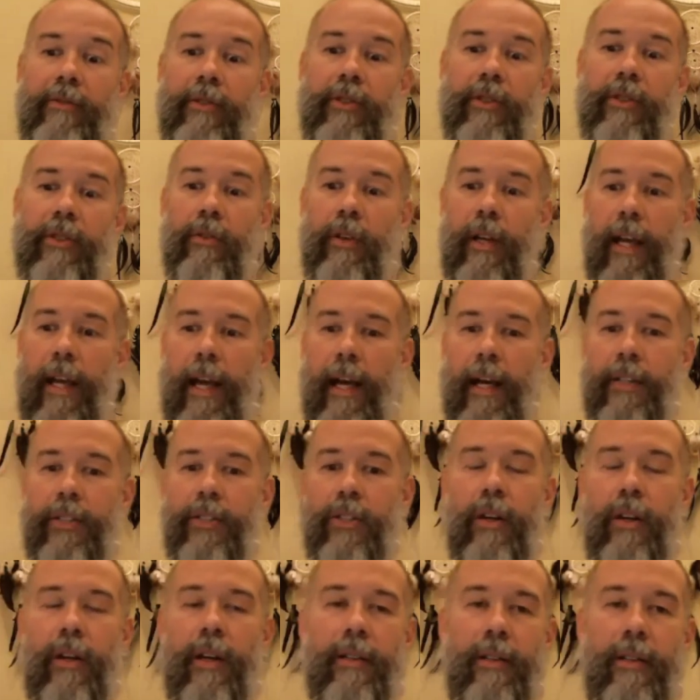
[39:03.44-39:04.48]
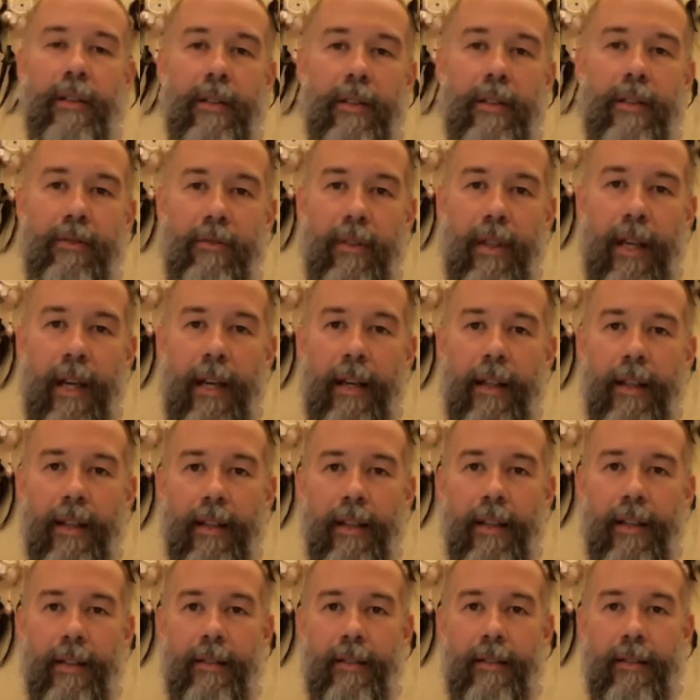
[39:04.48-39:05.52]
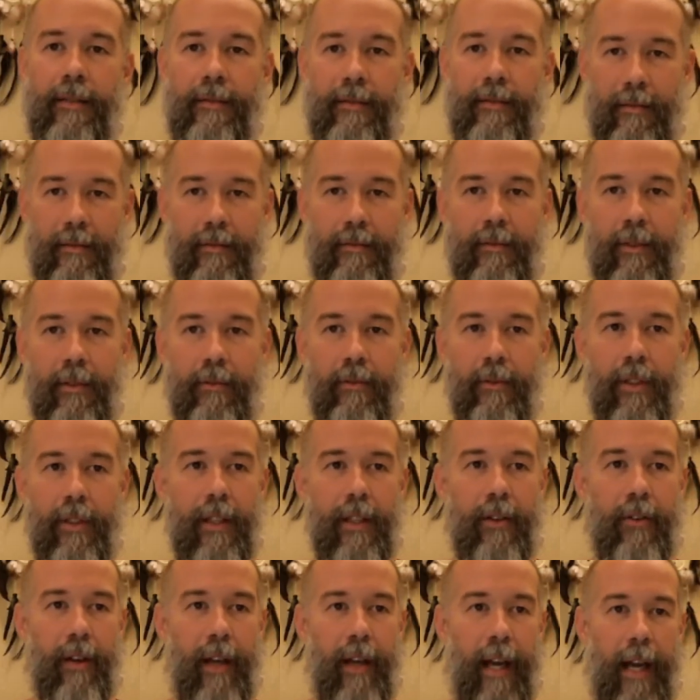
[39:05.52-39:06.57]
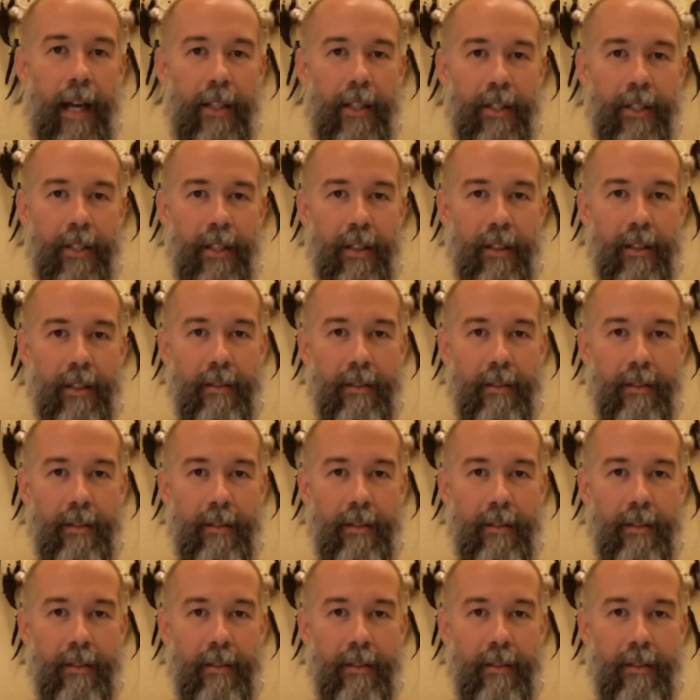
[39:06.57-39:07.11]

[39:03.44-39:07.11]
don't catch on to this reality. We really don't catch it.